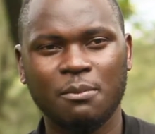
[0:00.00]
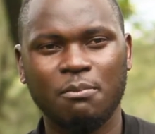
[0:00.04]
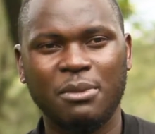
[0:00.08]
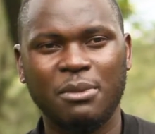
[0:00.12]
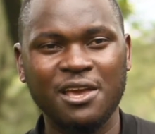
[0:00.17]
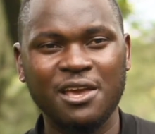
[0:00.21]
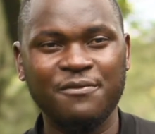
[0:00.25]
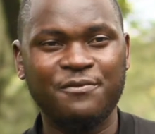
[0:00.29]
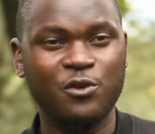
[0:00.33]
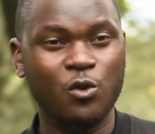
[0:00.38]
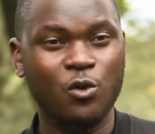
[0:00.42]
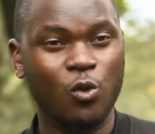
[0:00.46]

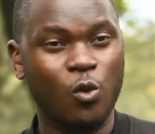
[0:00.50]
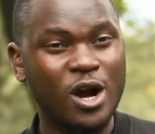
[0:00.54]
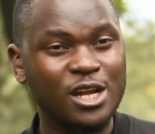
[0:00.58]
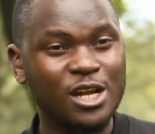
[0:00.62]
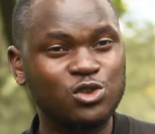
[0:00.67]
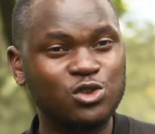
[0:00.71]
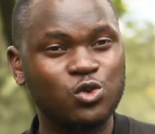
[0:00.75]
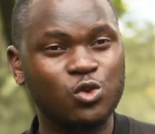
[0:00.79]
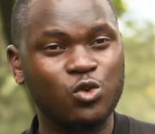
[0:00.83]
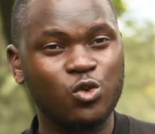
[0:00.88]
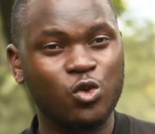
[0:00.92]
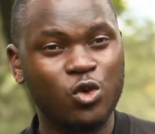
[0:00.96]
But if you
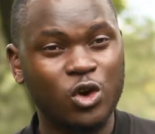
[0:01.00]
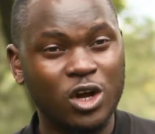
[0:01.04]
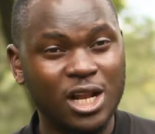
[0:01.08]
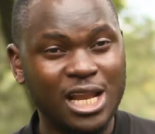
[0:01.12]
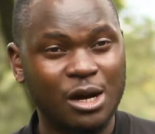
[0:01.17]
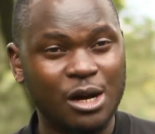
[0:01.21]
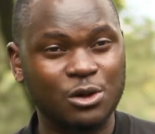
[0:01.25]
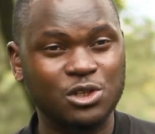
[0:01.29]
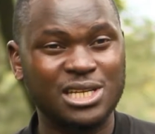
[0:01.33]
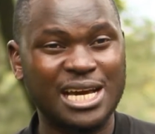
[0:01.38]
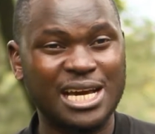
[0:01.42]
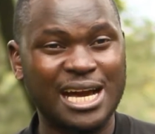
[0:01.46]
want to
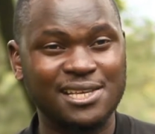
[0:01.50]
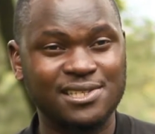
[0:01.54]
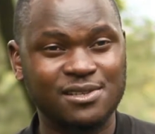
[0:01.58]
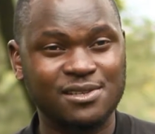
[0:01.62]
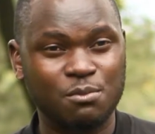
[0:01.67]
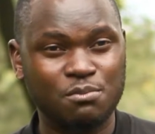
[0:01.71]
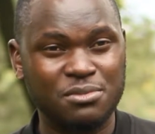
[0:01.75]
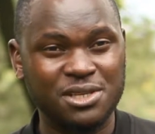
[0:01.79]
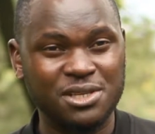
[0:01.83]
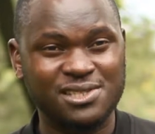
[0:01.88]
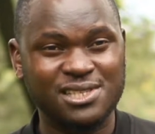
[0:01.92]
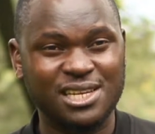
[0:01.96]
roll out as
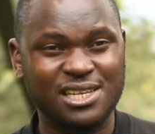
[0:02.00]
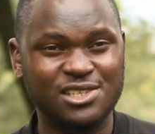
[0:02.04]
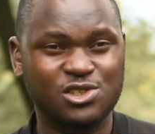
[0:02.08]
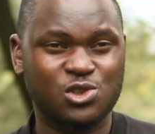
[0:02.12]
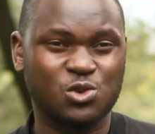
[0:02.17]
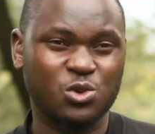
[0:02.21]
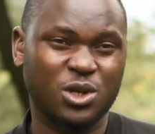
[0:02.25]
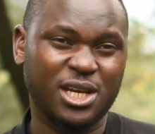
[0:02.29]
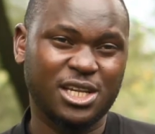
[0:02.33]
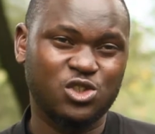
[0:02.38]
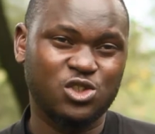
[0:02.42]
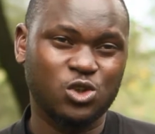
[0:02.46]
a business
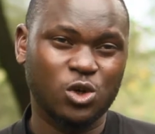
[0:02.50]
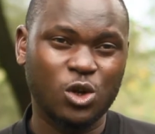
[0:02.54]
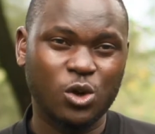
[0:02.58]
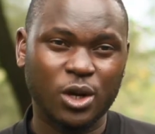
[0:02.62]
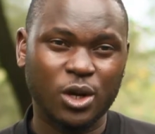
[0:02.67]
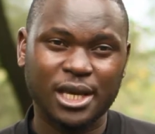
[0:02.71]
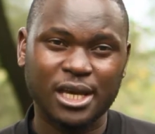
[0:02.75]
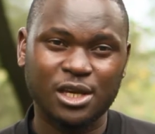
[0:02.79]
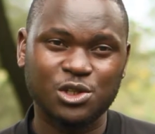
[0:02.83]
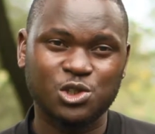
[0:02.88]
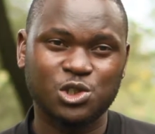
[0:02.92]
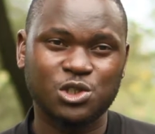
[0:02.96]
to get your
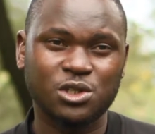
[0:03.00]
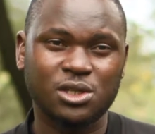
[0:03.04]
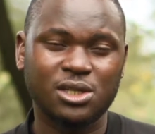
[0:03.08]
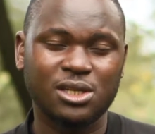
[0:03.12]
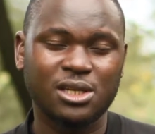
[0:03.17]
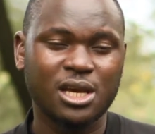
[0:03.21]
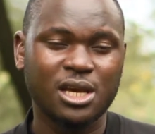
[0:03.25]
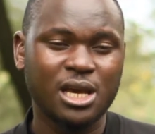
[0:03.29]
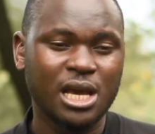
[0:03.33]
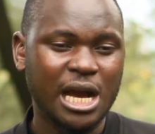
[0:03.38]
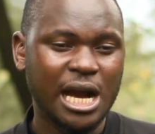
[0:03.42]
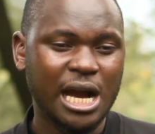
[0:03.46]

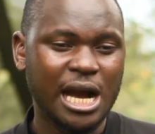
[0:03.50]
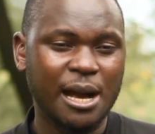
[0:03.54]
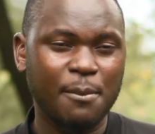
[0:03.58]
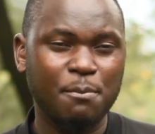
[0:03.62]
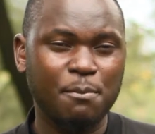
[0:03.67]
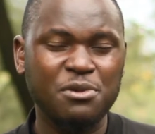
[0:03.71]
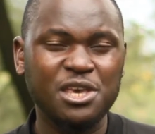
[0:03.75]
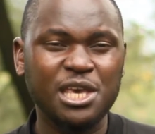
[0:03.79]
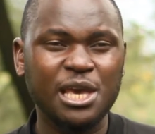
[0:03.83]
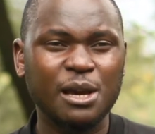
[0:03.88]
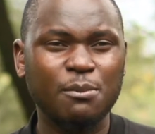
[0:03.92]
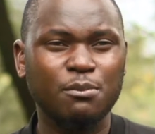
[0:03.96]
location, uh,
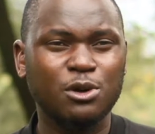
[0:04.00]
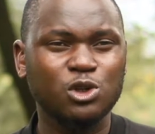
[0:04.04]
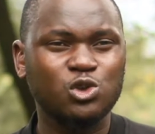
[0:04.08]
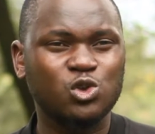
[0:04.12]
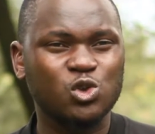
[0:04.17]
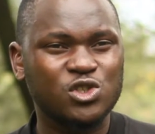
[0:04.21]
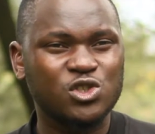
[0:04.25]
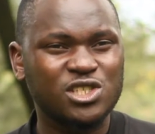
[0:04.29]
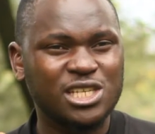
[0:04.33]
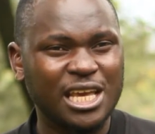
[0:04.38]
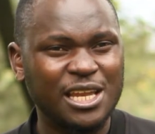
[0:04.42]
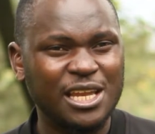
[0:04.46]
be able
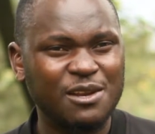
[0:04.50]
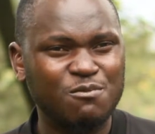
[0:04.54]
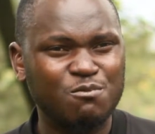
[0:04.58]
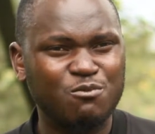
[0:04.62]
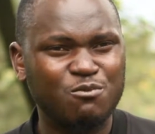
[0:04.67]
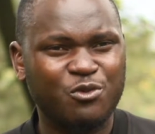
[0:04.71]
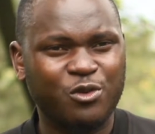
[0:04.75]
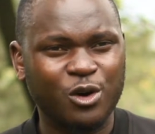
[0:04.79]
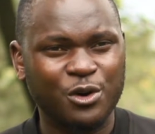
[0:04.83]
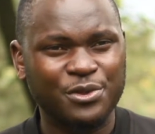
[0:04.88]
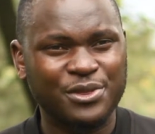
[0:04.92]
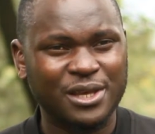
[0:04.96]
to
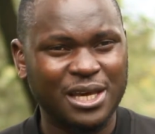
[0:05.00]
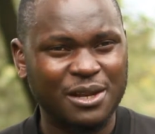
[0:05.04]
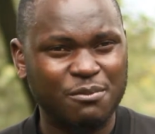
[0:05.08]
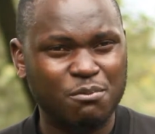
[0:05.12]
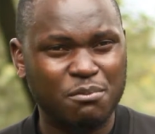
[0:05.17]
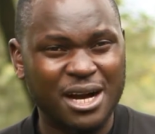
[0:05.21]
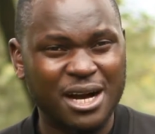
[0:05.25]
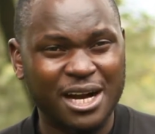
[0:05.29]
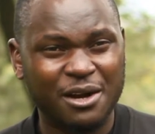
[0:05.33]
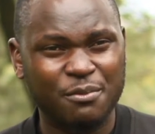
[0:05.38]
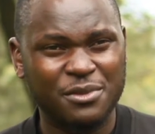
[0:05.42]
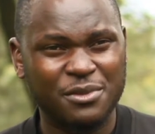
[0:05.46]
send forth
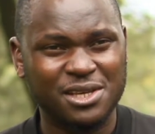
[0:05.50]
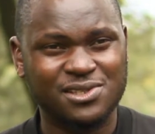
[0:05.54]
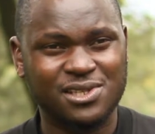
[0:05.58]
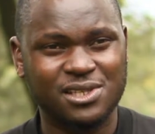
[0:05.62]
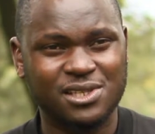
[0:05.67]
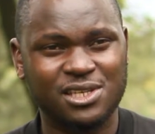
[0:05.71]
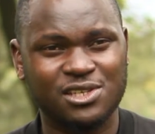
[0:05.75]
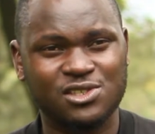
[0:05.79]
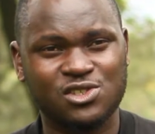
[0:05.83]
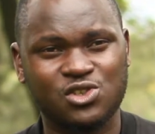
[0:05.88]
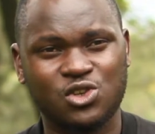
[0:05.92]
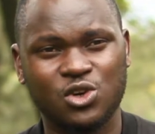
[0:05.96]
and back
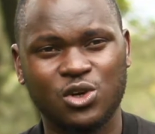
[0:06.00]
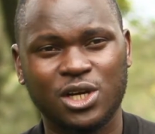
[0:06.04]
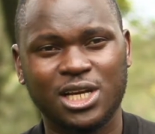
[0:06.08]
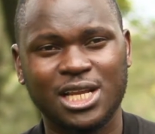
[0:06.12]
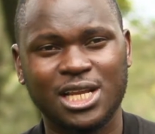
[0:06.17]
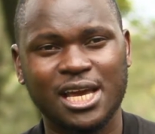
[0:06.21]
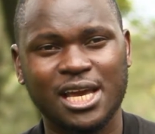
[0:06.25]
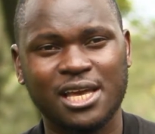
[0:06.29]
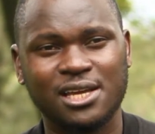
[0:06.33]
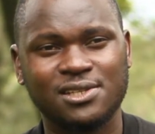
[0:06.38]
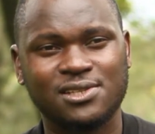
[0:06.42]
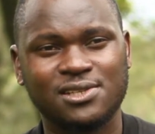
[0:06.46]
messages to your
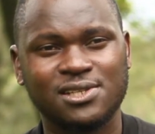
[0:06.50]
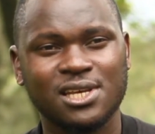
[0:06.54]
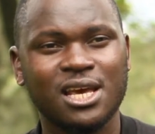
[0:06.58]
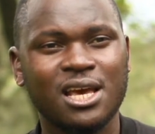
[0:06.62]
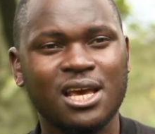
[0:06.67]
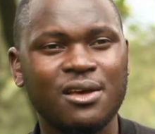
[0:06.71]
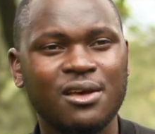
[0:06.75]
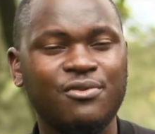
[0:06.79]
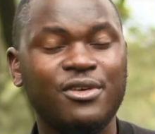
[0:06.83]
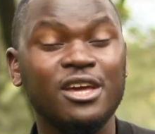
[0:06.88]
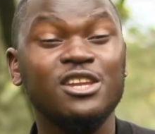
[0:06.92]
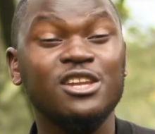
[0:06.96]
clients,
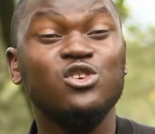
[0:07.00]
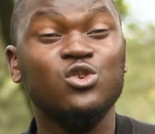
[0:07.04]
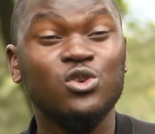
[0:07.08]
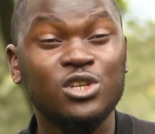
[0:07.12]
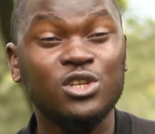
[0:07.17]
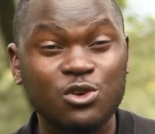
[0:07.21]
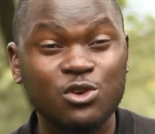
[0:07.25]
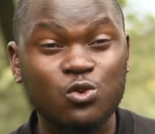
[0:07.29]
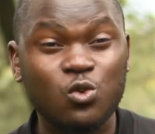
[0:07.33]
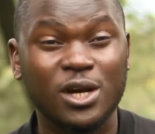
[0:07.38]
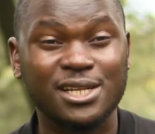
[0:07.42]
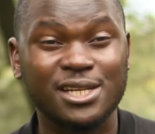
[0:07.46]
then you
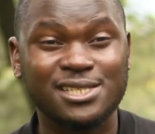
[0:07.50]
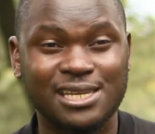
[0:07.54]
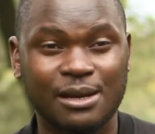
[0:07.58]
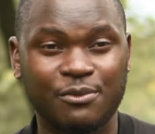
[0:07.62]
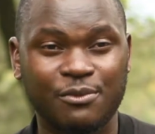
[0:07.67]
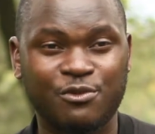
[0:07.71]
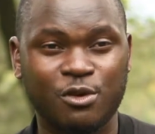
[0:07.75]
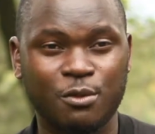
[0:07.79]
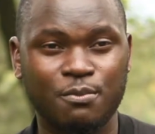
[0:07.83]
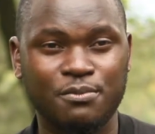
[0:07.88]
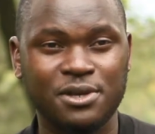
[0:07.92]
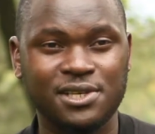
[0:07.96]
need WhatsApp for